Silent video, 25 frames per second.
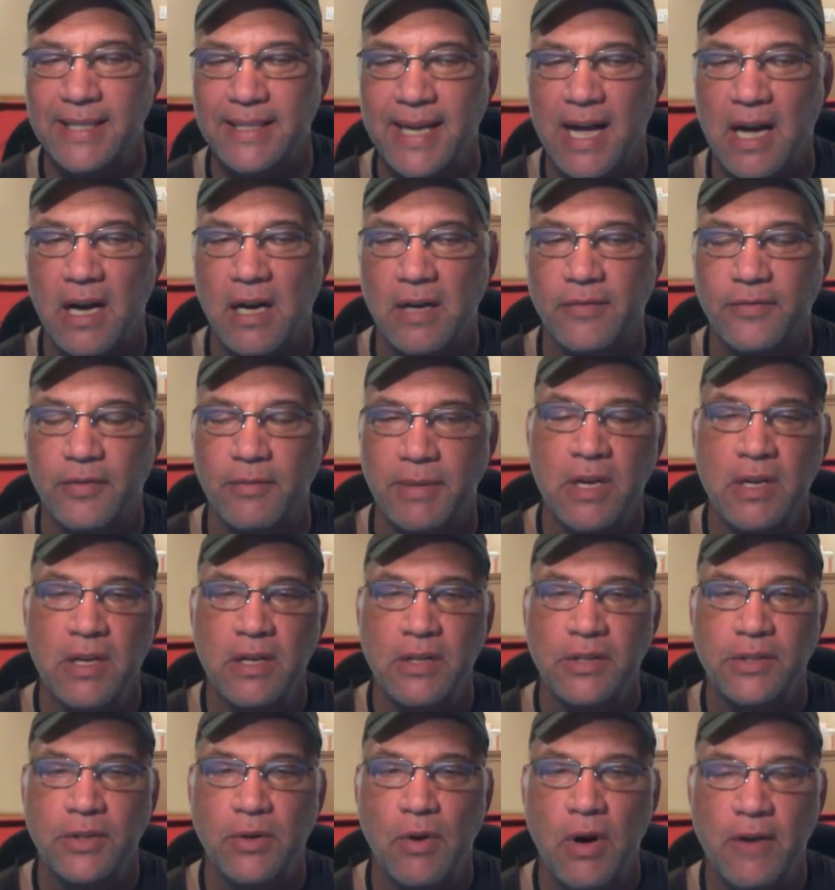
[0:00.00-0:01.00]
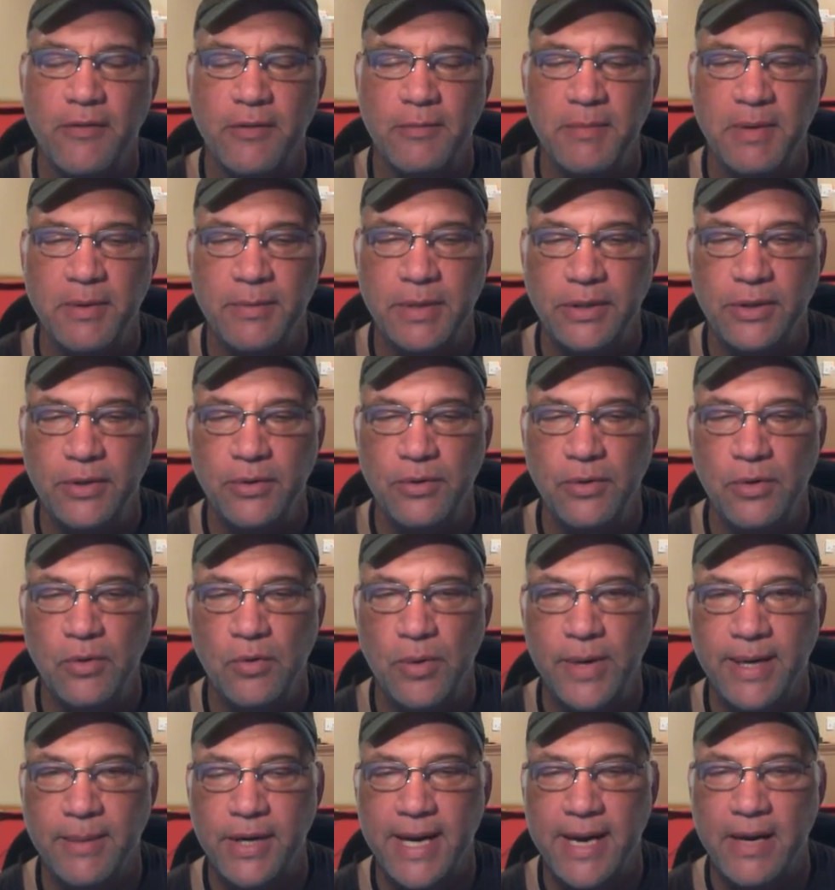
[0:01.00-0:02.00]
to Offerman. So Offerman with two
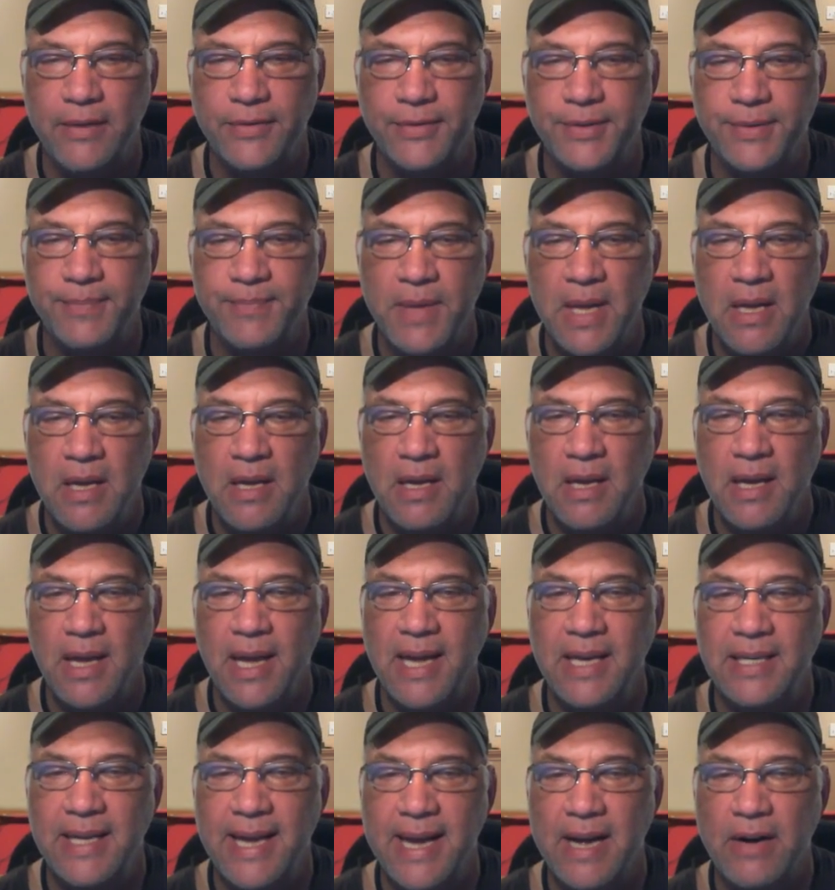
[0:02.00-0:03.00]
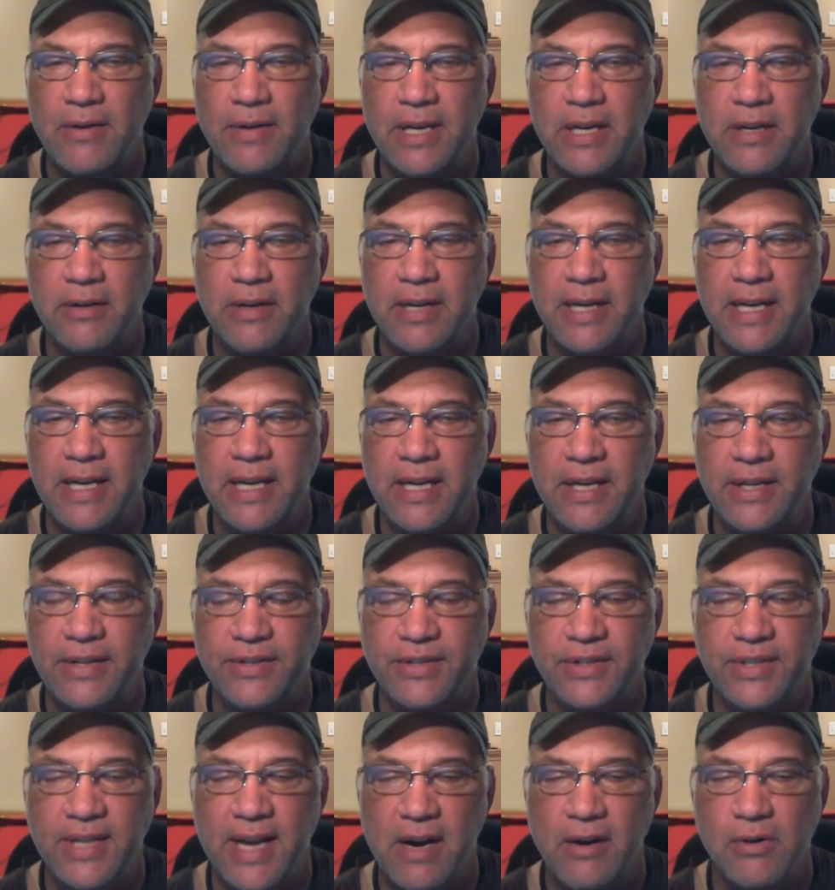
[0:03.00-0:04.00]
quick outs, and now here
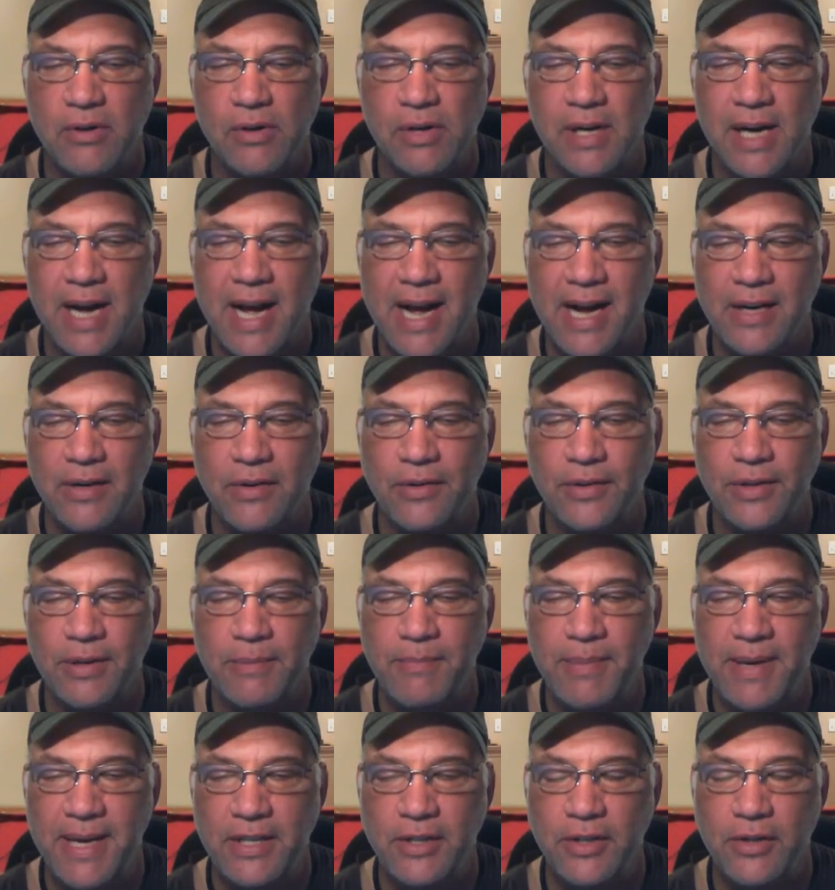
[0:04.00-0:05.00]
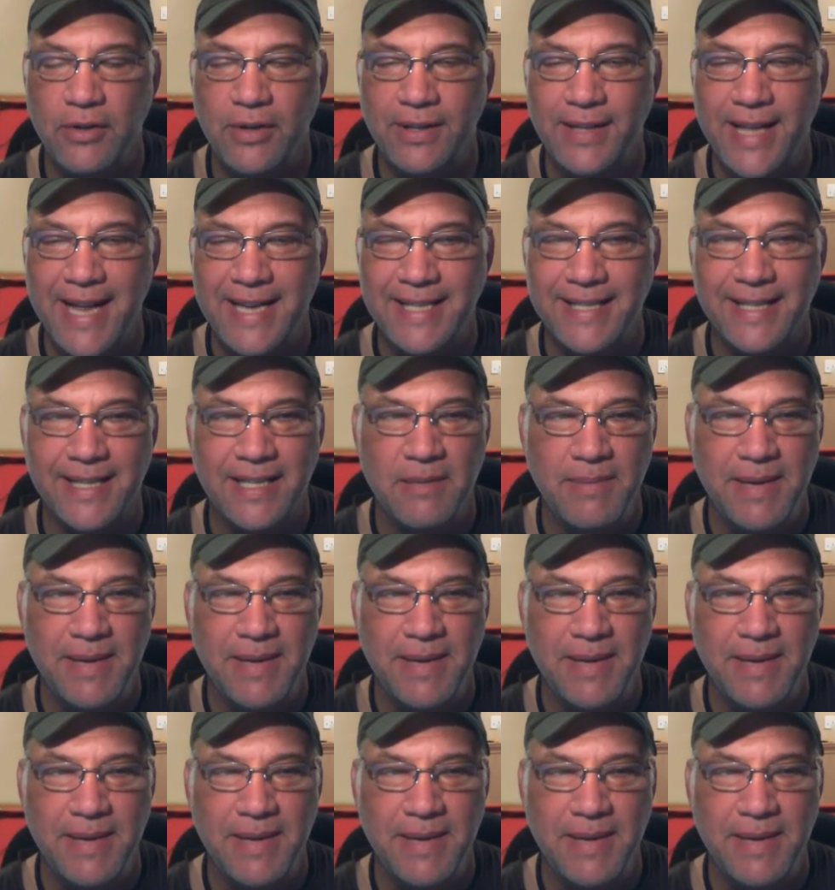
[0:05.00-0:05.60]
is Darryl Kile, the pitcher, and that's going to